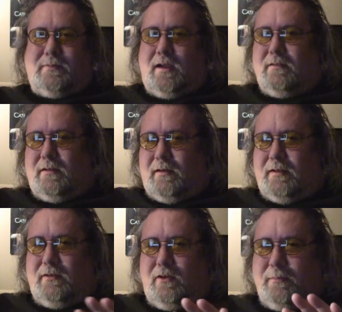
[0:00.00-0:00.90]
don't
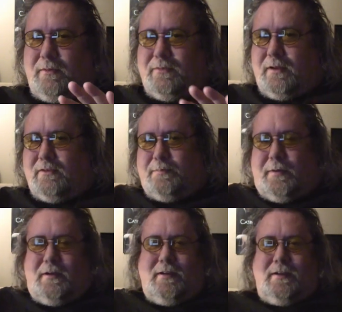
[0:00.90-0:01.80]
like knock me for this,
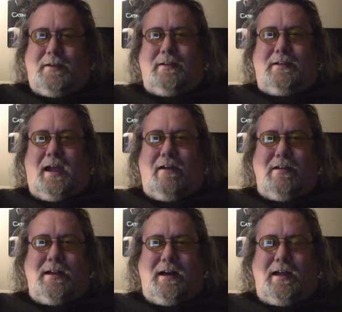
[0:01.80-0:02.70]
but
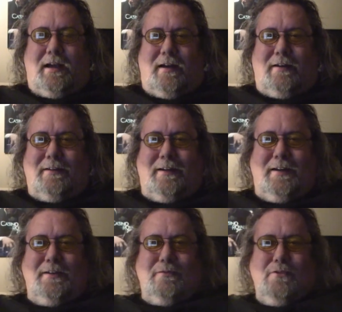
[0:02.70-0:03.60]
Gary Glitter,
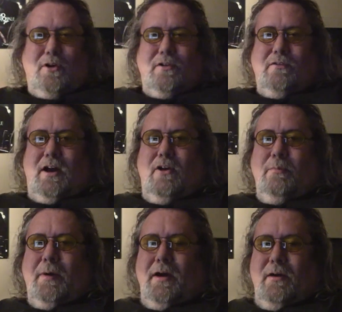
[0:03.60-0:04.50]
eh? Rock and Roll
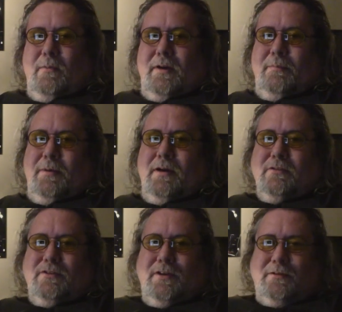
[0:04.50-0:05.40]
Part 1 and
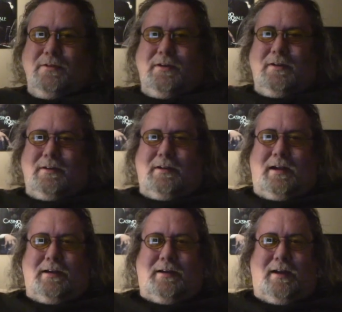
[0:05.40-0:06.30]
Part 2.
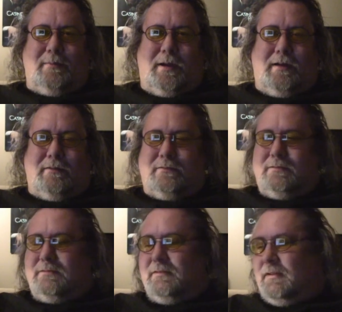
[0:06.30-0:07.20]
That came out.
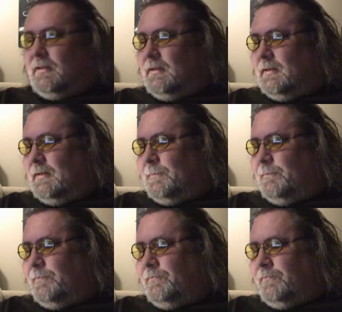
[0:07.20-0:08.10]
Um,
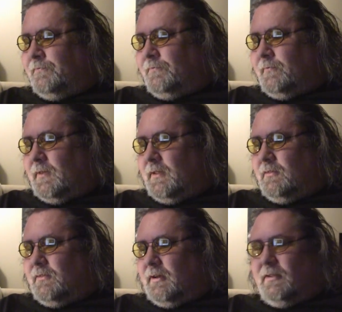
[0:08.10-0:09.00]

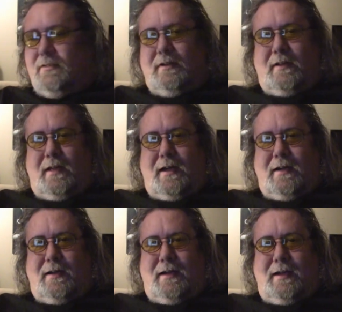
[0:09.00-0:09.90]
used to listen to
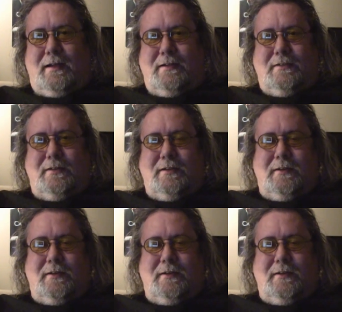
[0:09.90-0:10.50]
that and